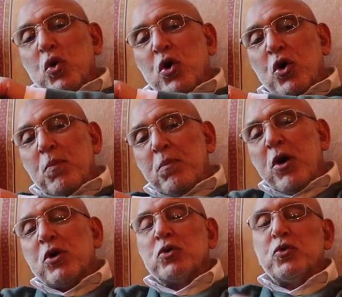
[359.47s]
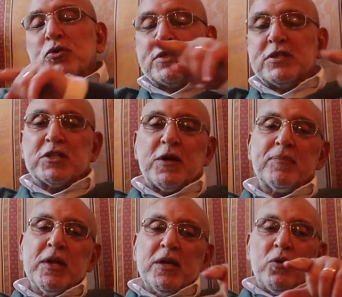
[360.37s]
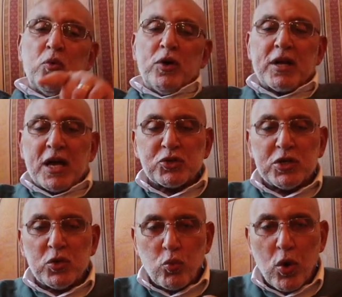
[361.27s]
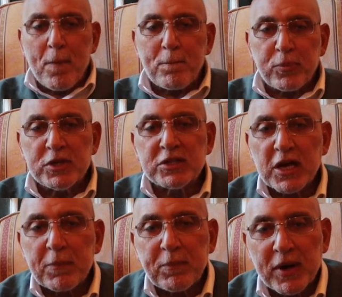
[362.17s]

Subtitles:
a mono system, where actually one political